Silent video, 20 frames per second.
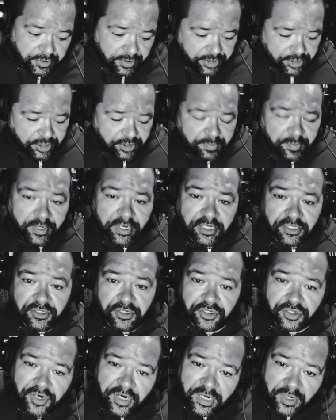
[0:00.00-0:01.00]
it just because they're
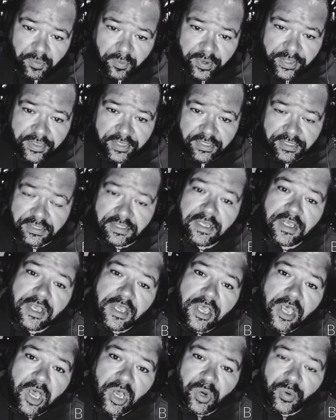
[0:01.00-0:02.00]
trying to win this
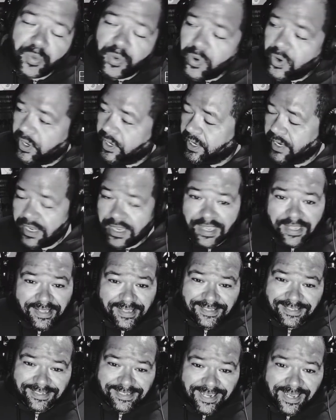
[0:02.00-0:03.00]
award.
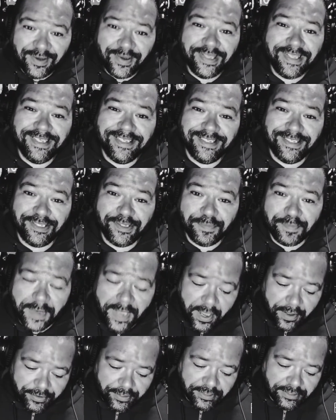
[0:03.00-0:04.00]
That's not what this is
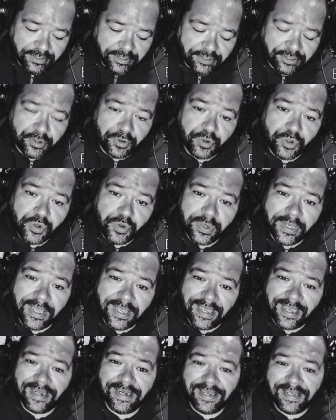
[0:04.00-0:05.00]
about. This is so you can
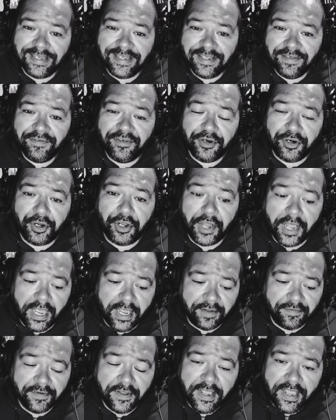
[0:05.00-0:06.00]
kind of live your
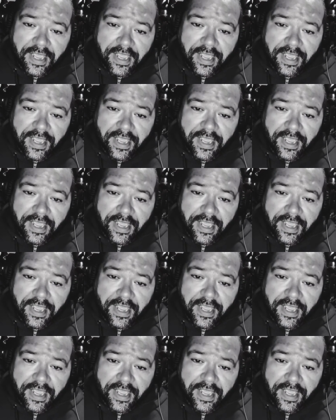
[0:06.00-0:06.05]
life.